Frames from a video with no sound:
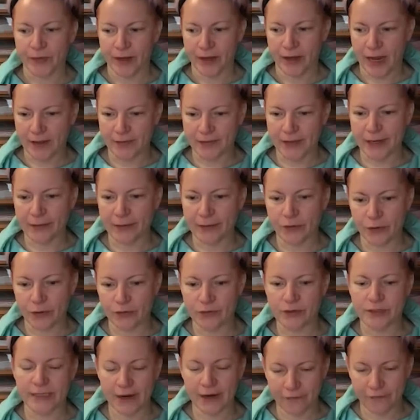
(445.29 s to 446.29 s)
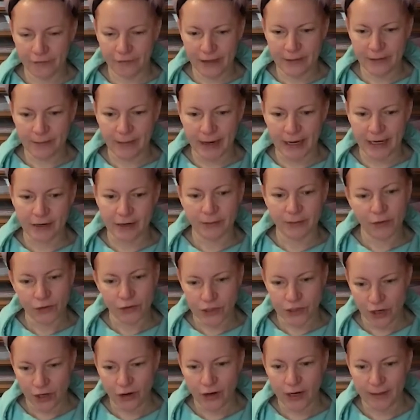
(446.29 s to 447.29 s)
and they will definitely make more
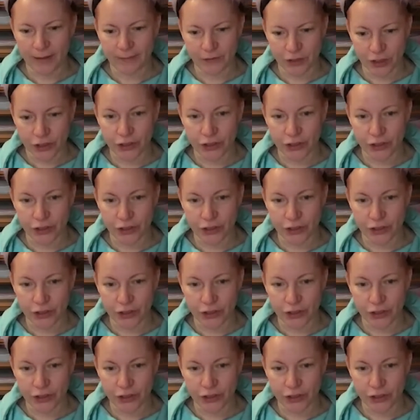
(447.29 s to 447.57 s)
time to